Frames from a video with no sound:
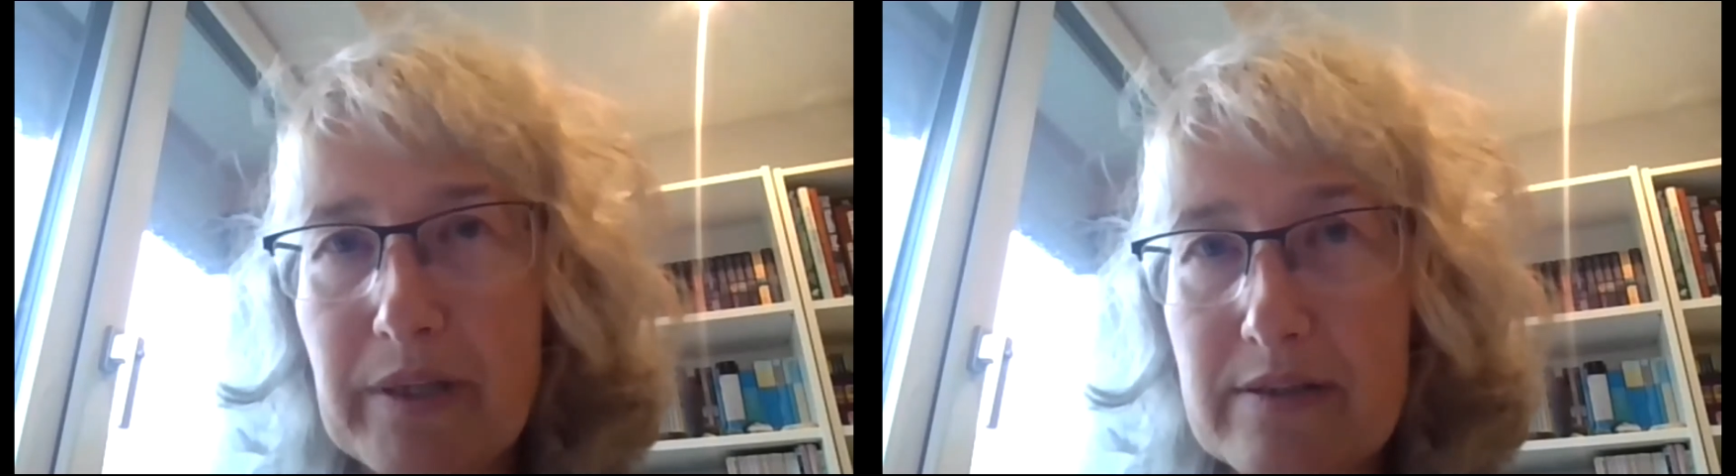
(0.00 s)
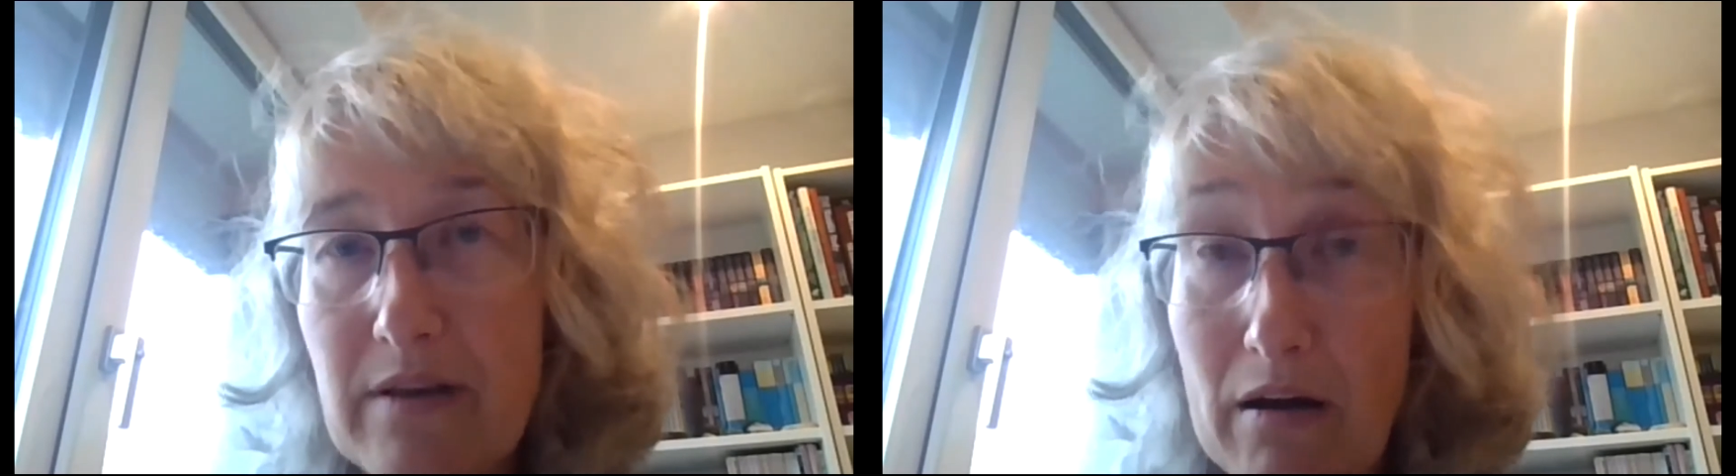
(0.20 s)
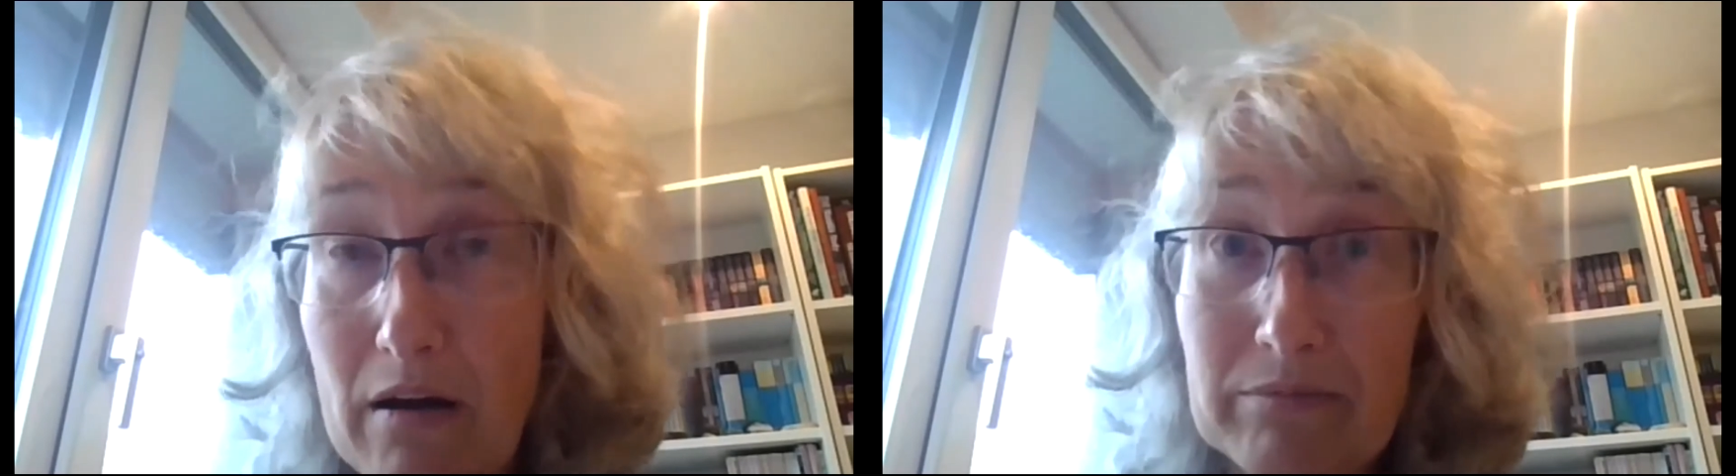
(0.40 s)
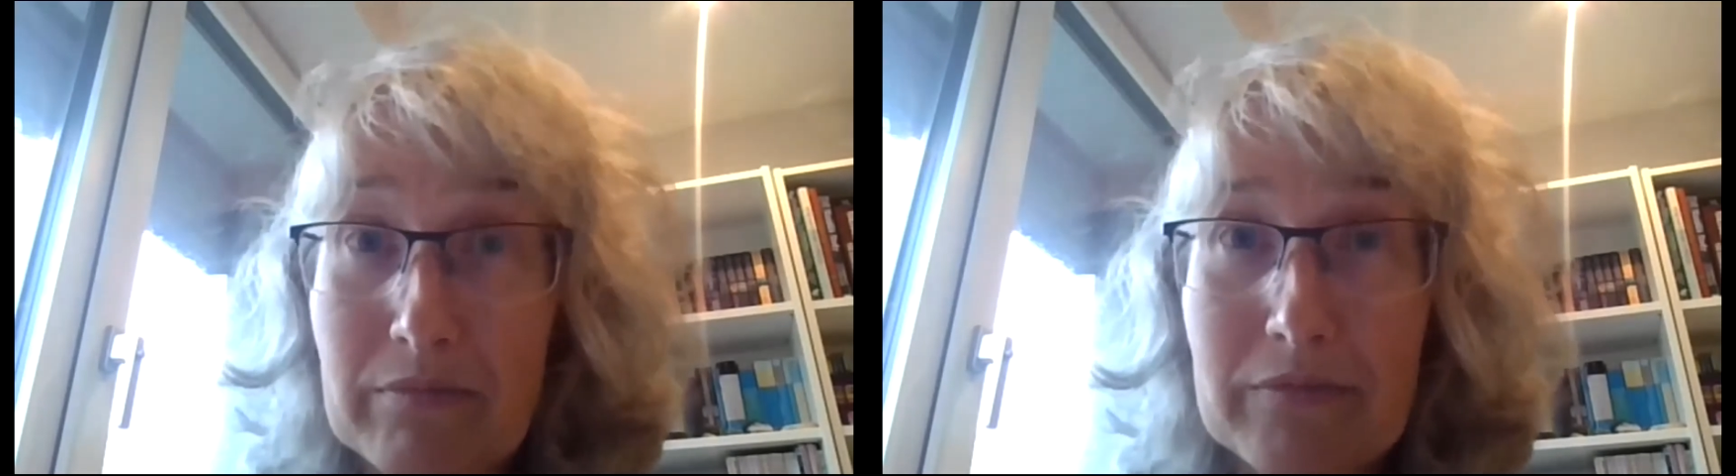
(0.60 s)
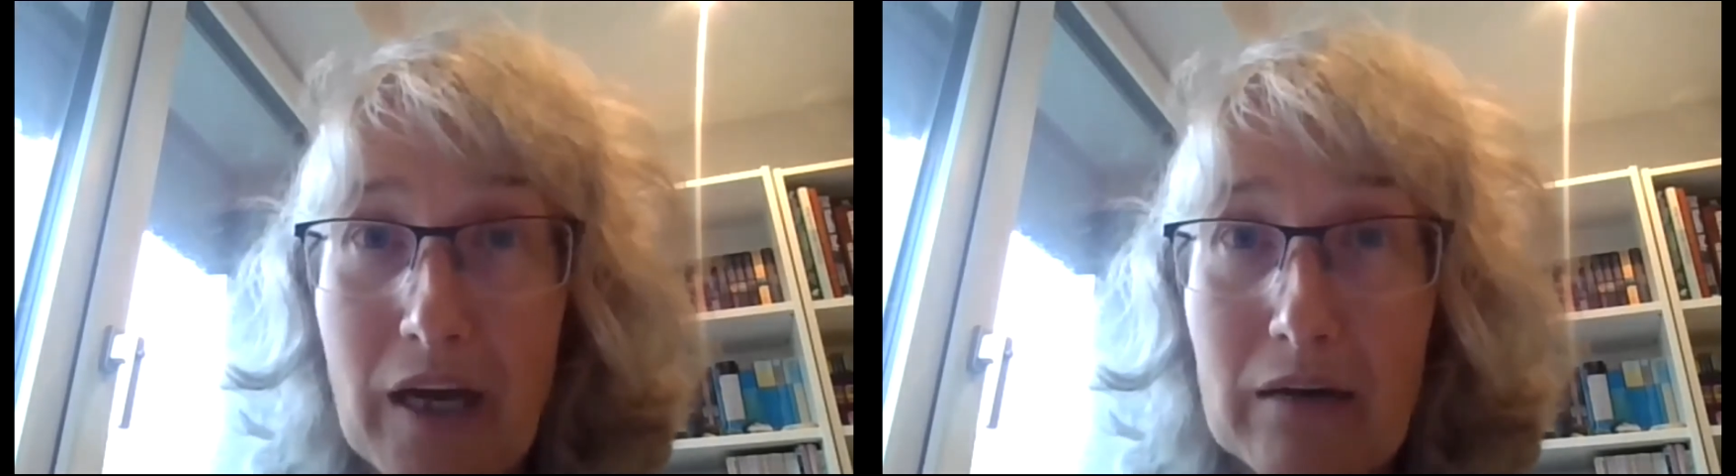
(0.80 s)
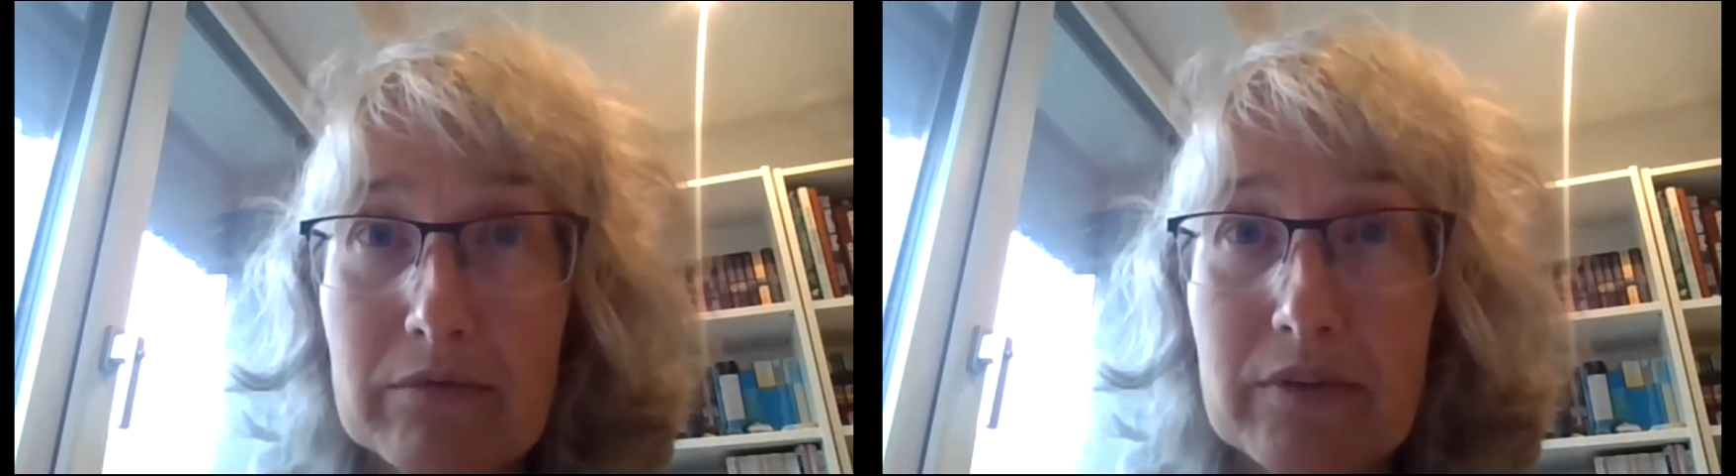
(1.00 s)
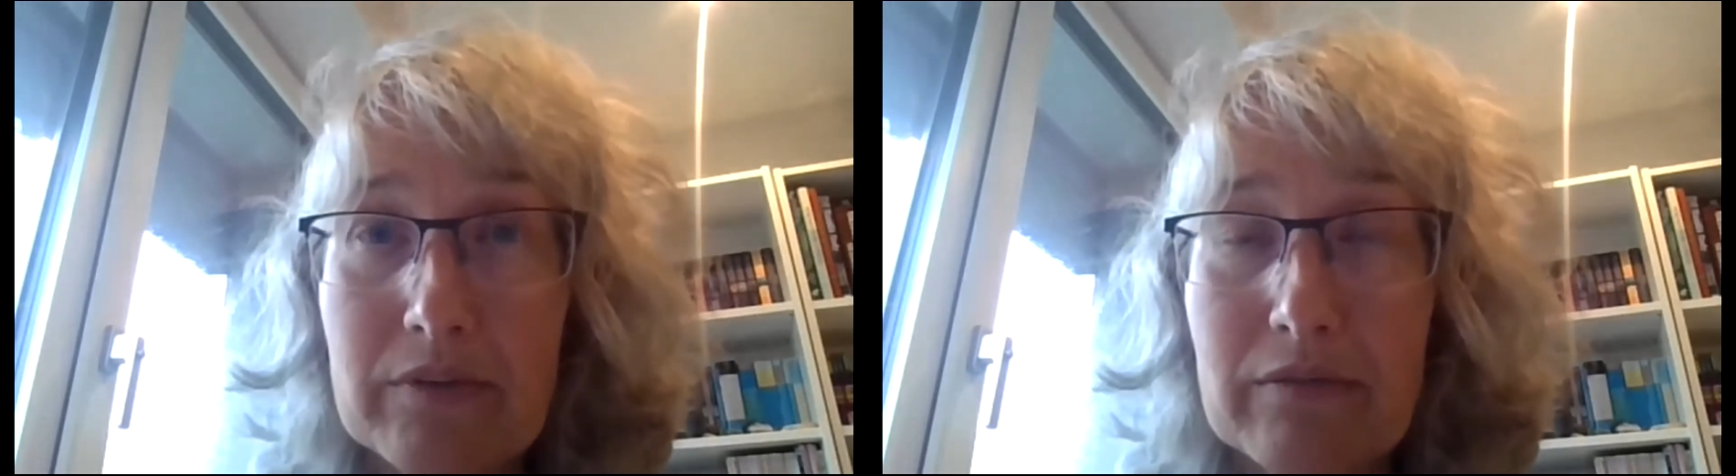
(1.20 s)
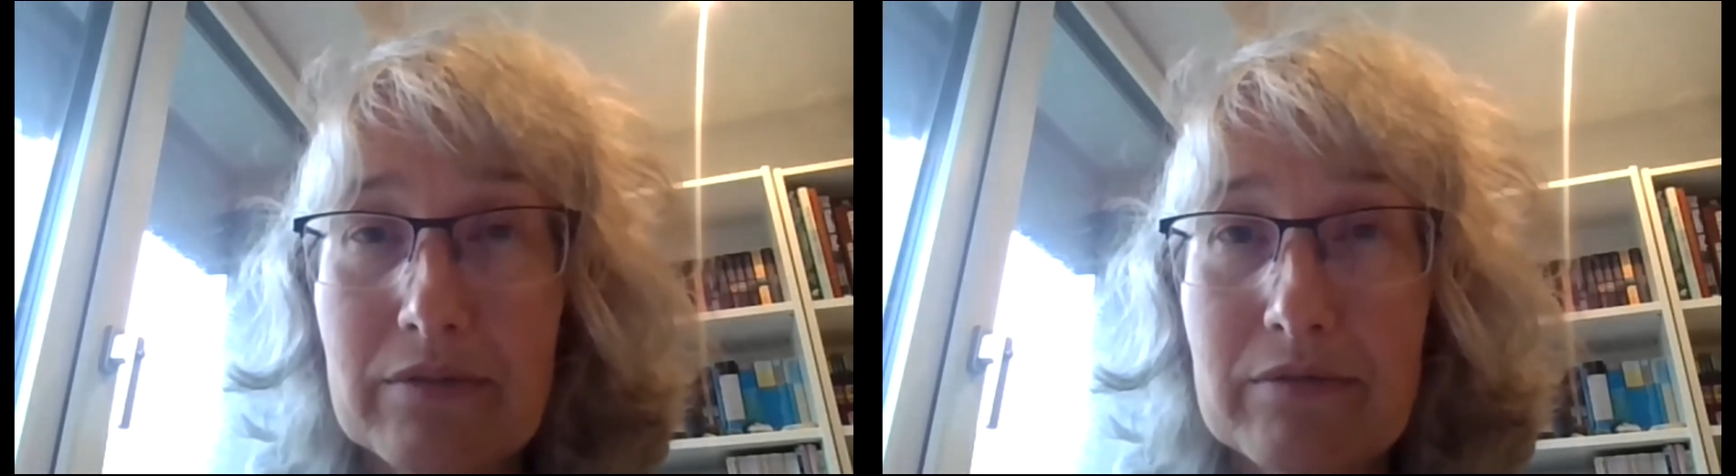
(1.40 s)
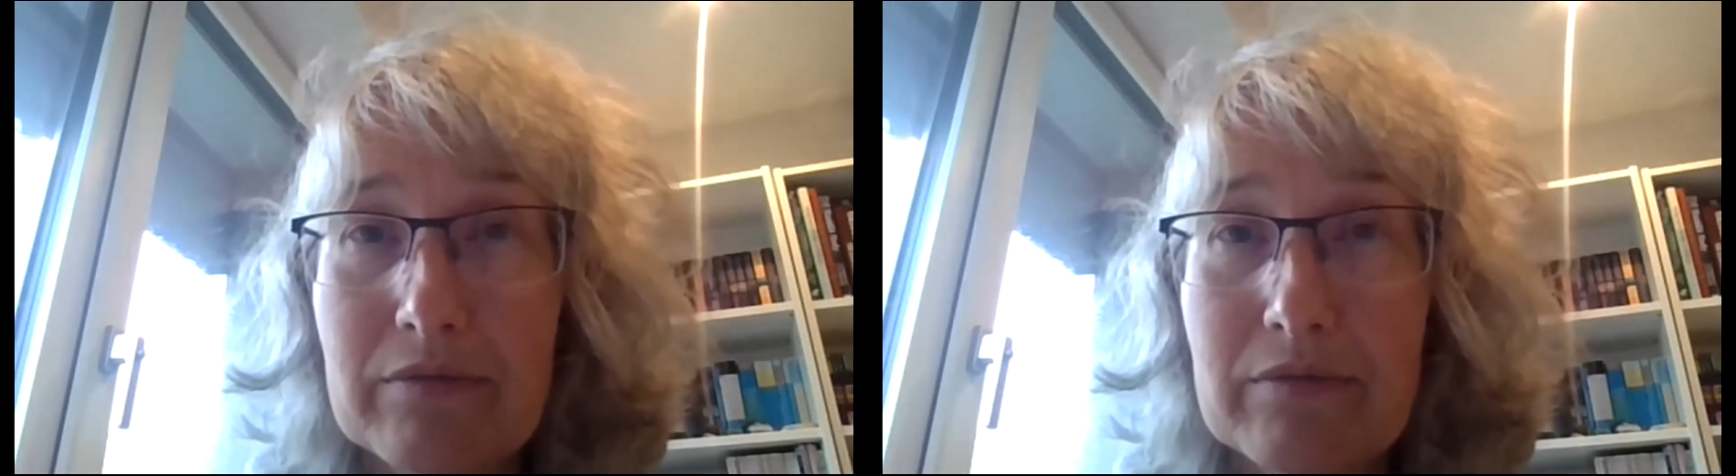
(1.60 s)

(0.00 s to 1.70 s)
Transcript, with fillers: bills are, yeah, uh,